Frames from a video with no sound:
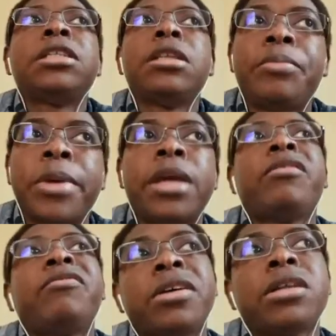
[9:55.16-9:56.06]
Treating the
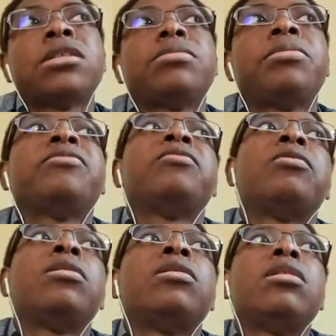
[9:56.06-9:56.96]
pain first
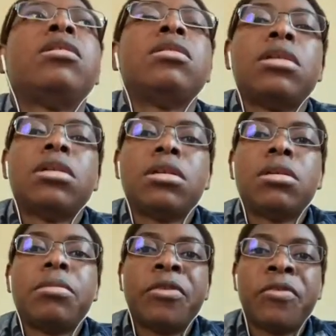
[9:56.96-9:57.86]
before
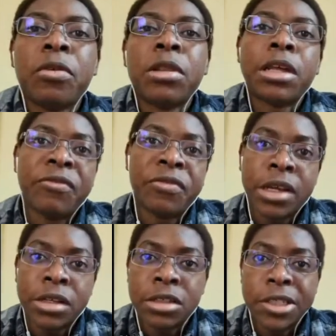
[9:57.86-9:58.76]

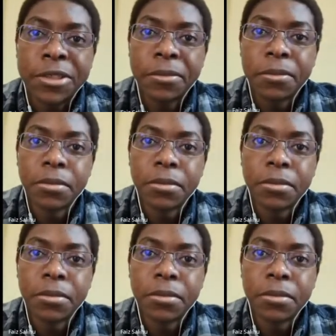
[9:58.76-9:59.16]
the infection.